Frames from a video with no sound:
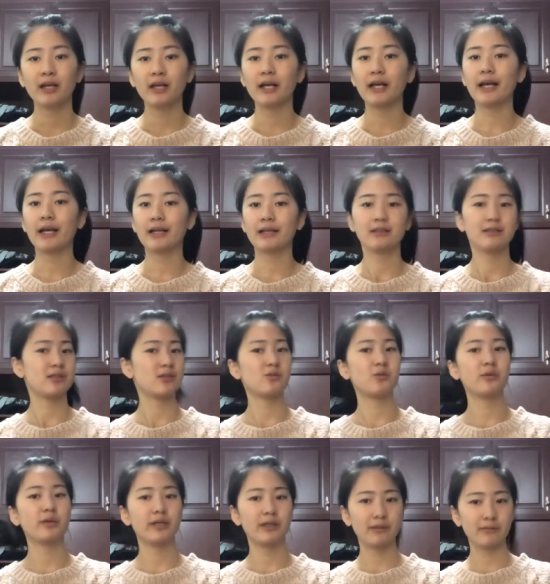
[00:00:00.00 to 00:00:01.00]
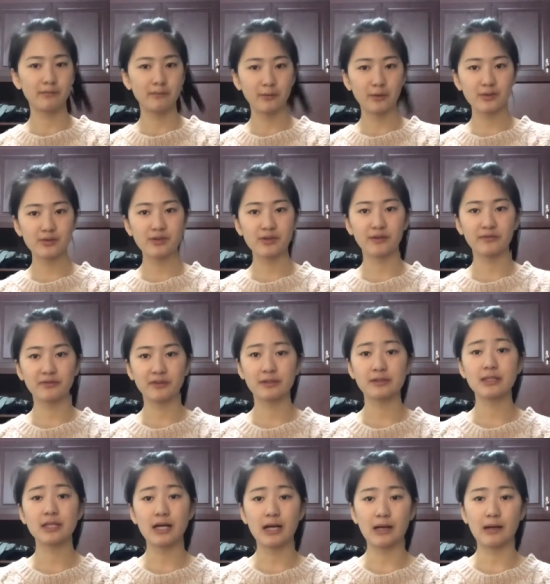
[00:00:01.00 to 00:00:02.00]
and most of the
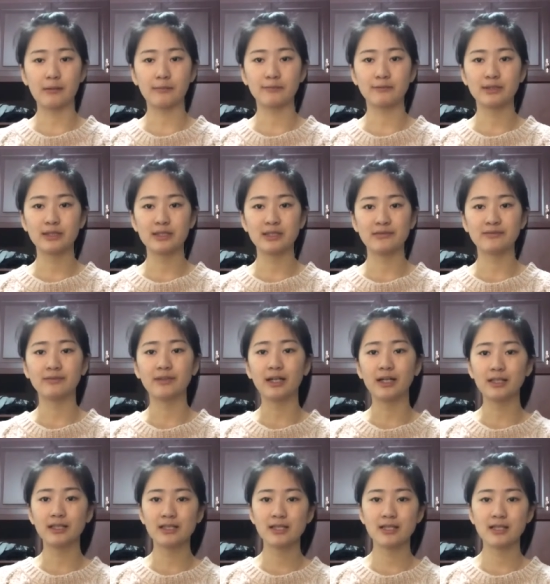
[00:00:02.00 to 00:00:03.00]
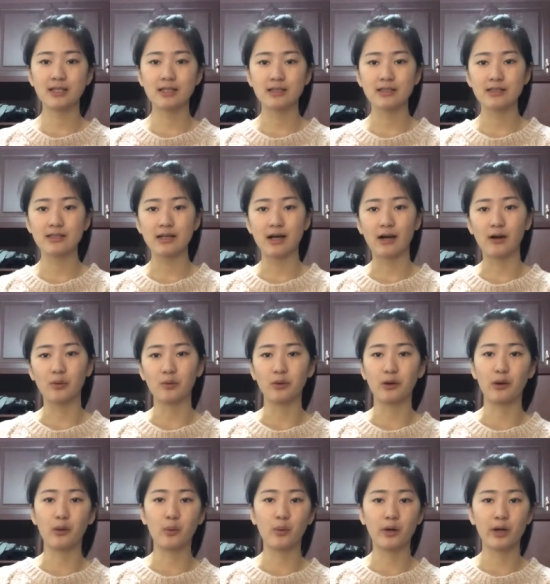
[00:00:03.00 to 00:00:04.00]
time we divided
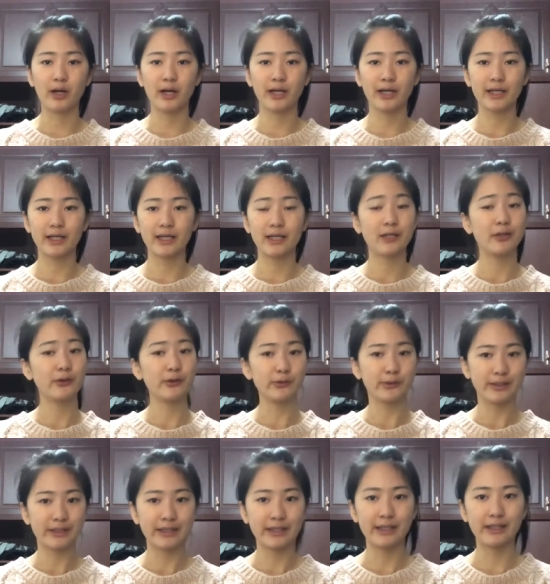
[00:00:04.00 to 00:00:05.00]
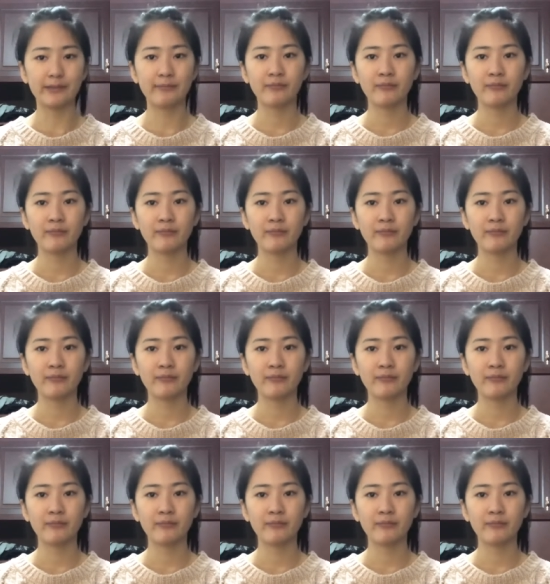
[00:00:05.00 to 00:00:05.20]
our work equally.